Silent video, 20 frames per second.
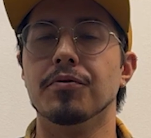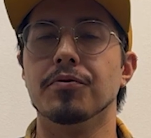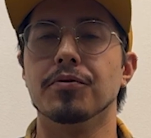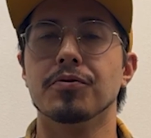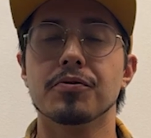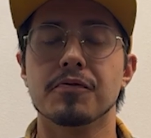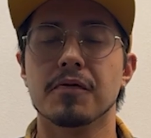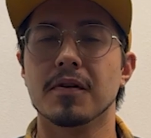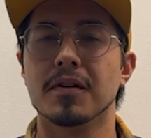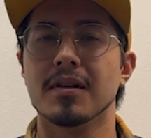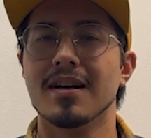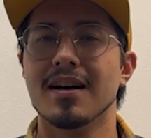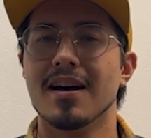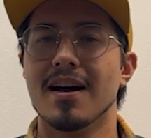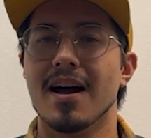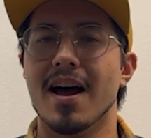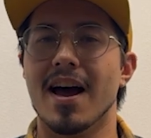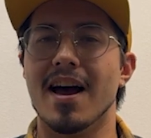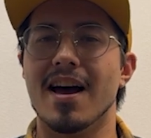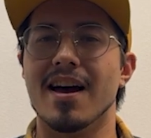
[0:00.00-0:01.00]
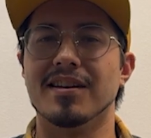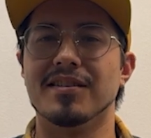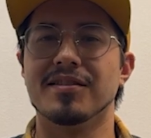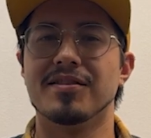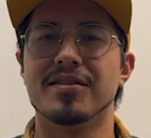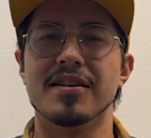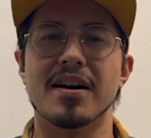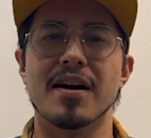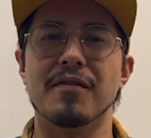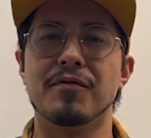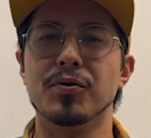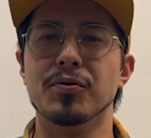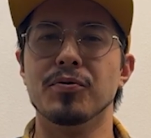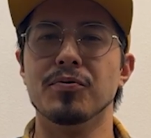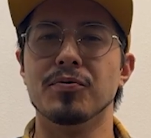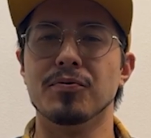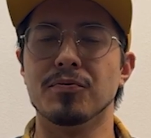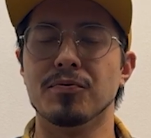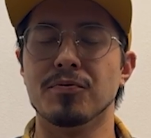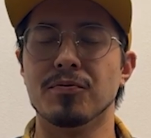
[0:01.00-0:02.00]
useful, and if
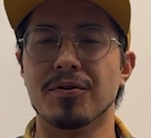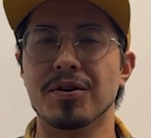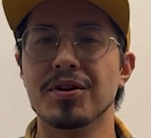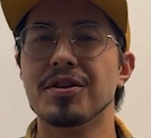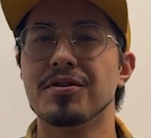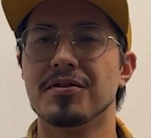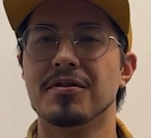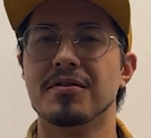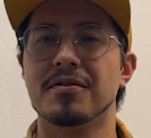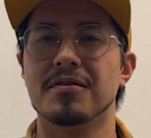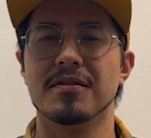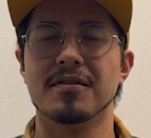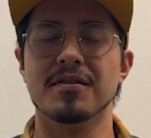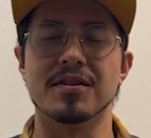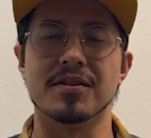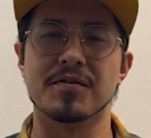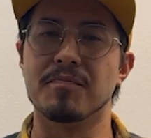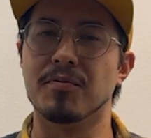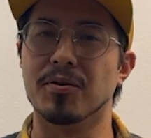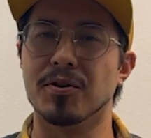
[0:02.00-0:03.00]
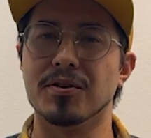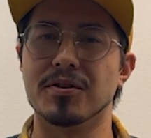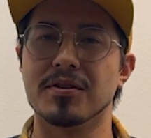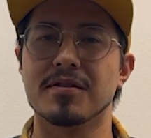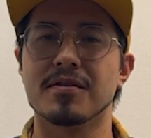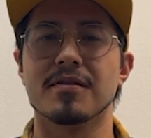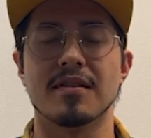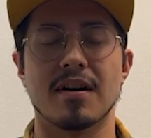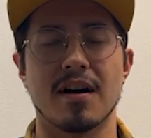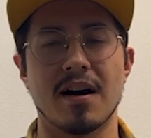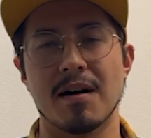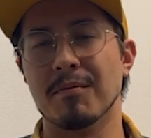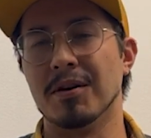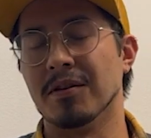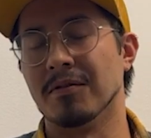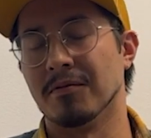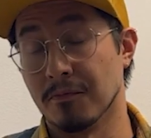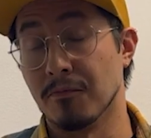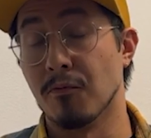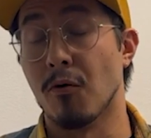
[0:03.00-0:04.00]
you reached this point, I
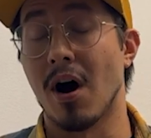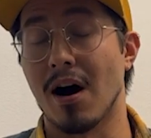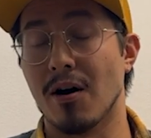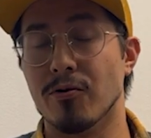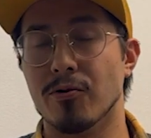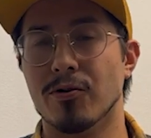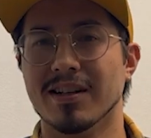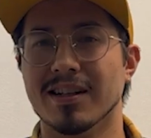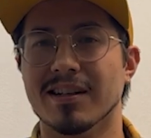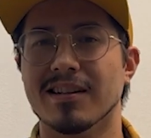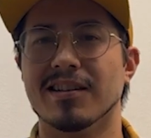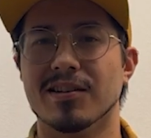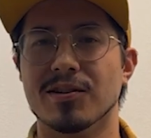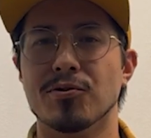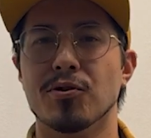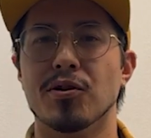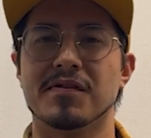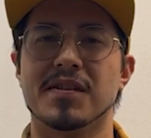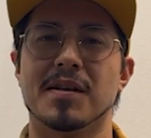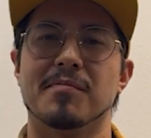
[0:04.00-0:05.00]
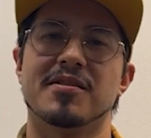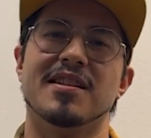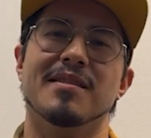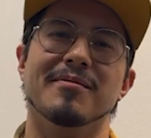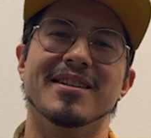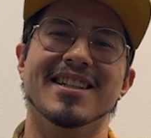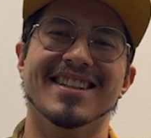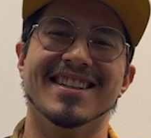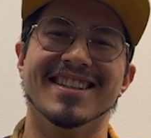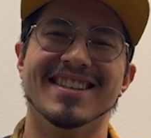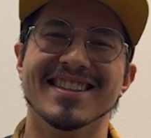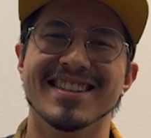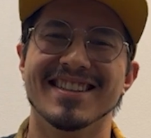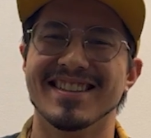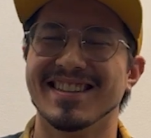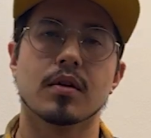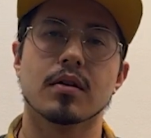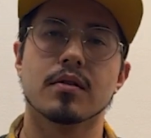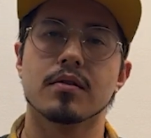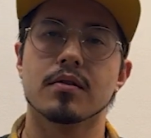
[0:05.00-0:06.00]
mean, wow, you have some stamina.
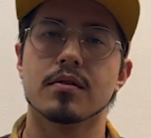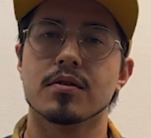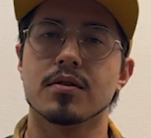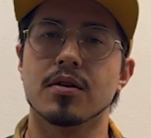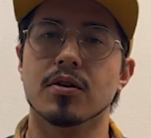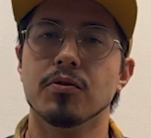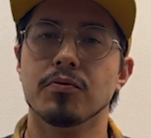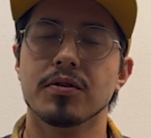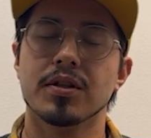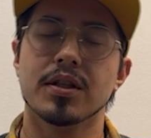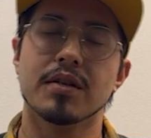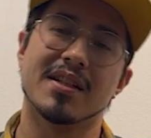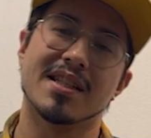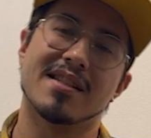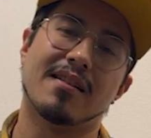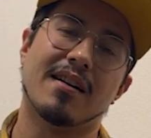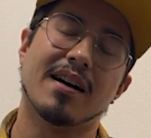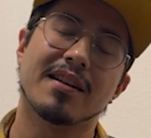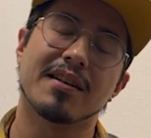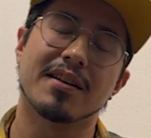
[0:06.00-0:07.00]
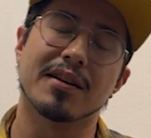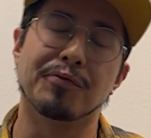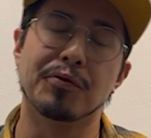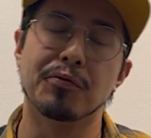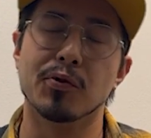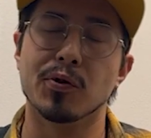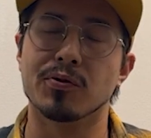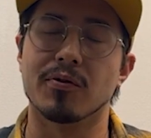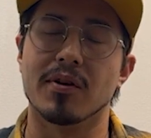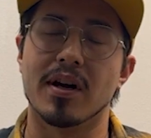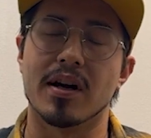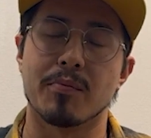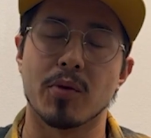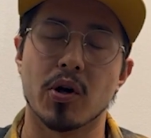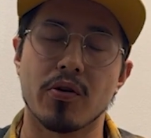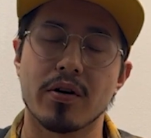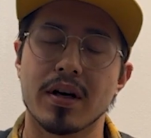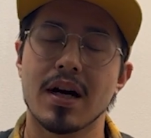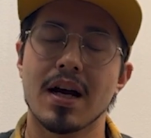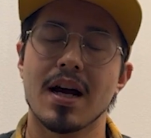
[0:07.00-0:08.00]
So give us a like if you want to learn
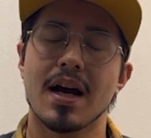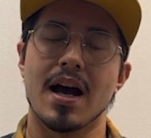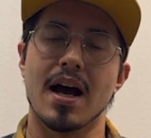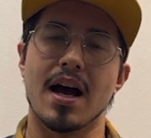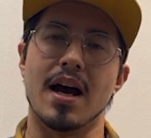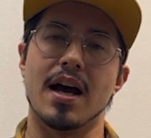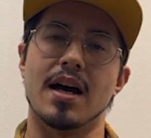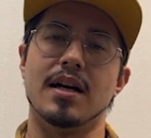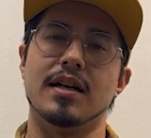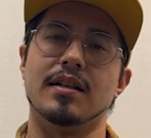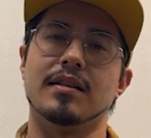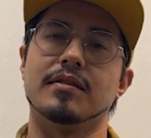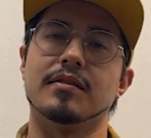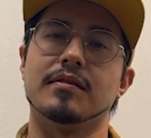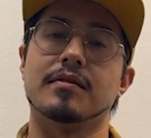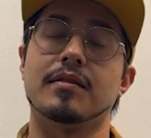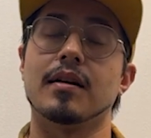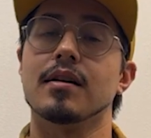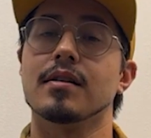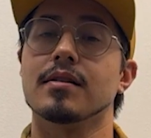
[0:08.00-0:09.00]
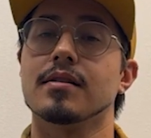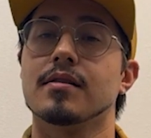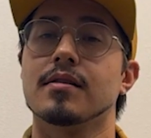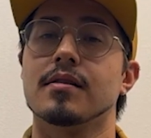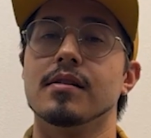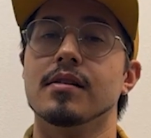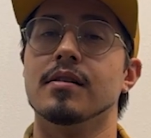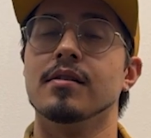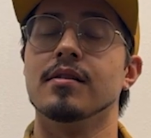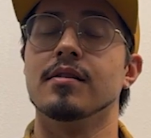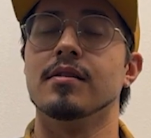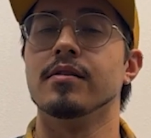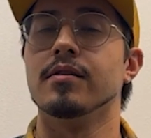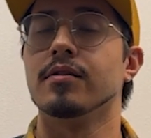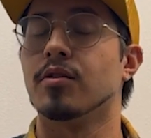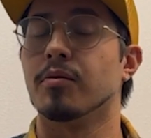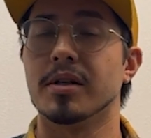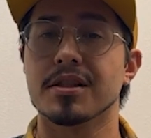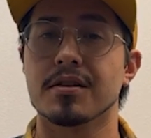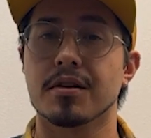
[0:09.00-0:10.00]
more, and tell us in the
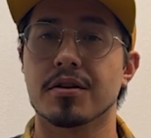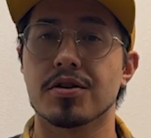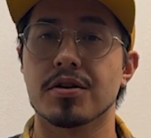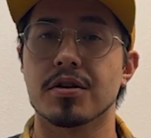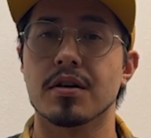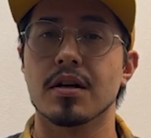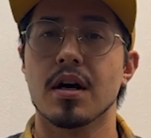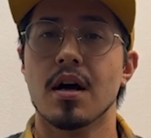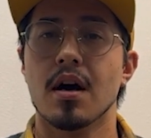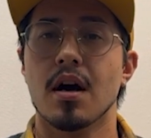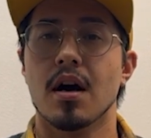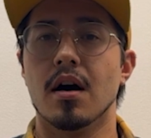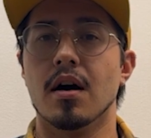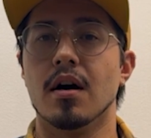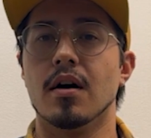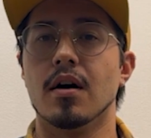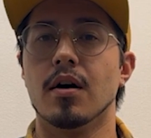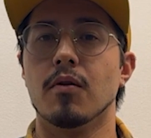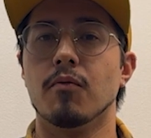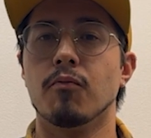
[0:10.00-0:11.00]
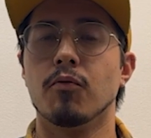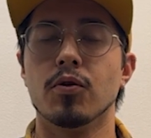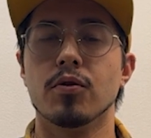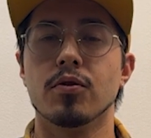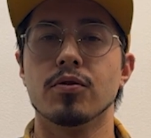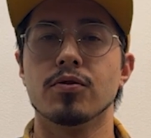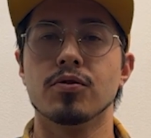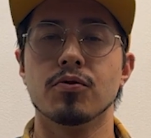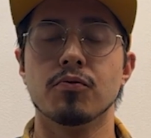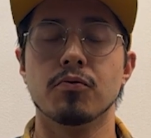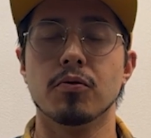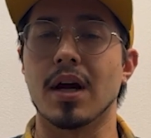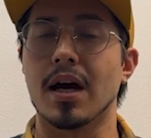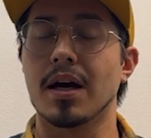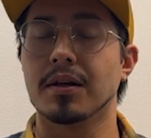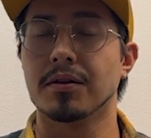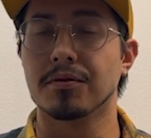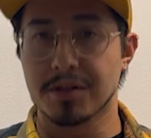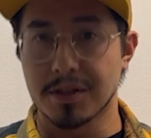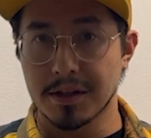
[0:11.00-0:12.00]
comment section what you
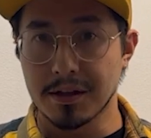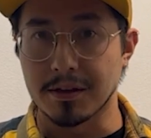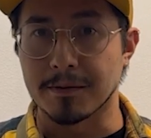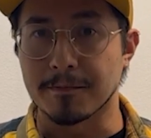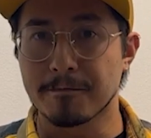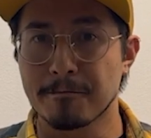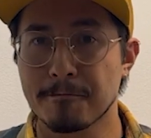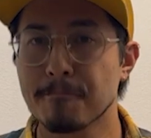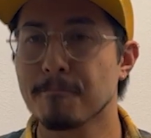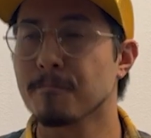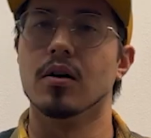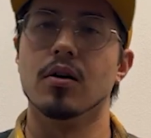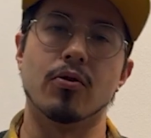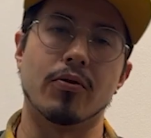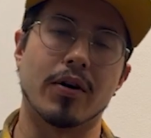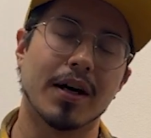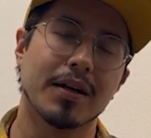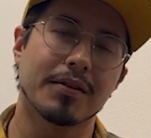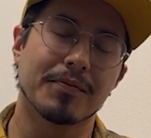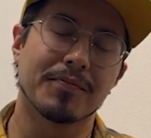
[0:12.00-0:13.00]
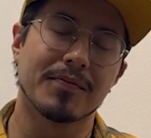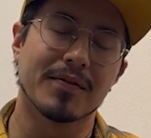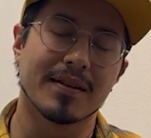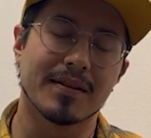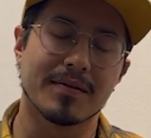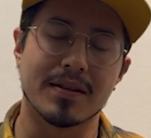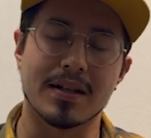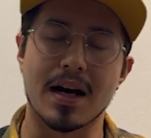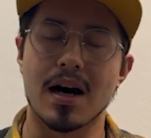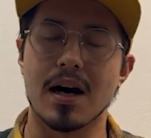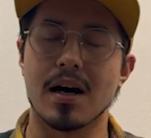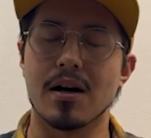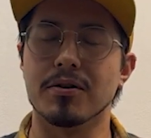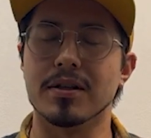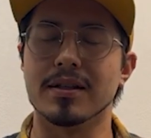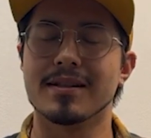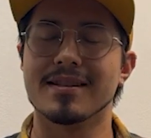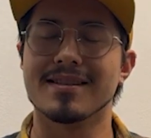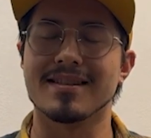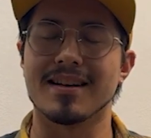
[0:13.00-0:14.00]
like to see. Alright, now
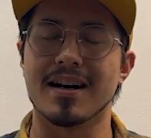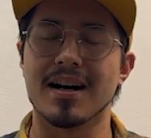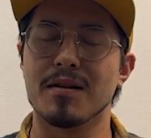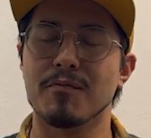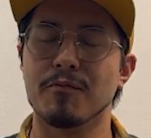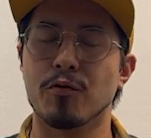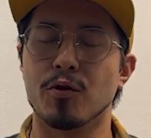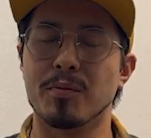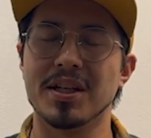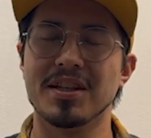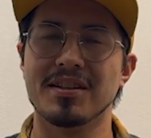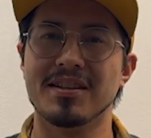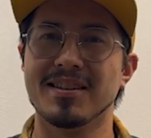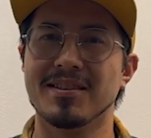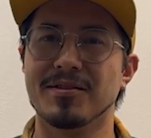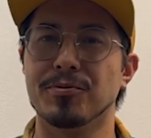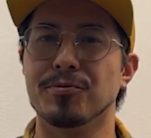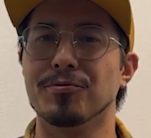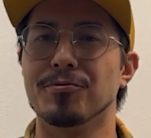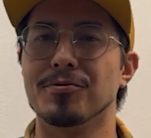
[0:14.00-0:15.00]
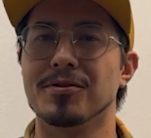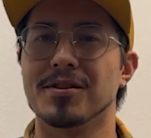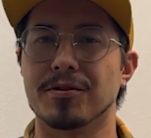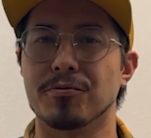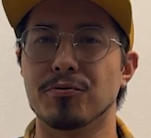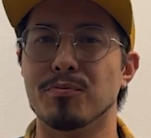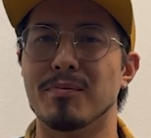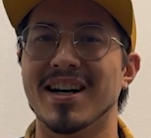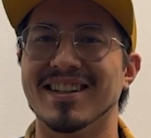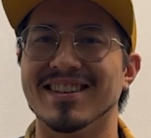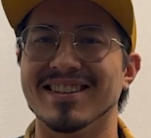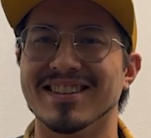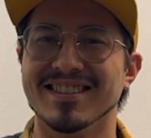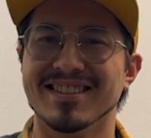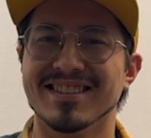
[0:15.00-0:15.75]
it's time for me to say goodbye.